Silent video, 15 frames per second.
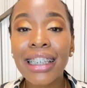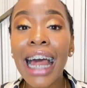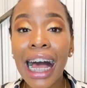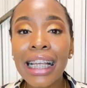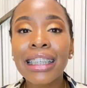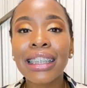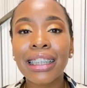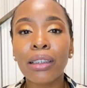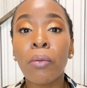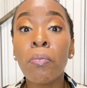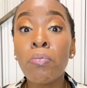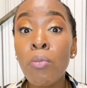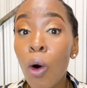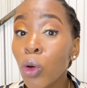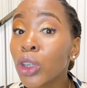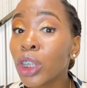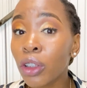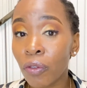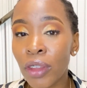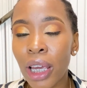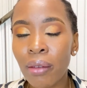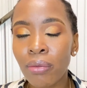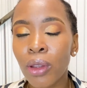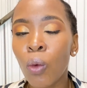does most of them,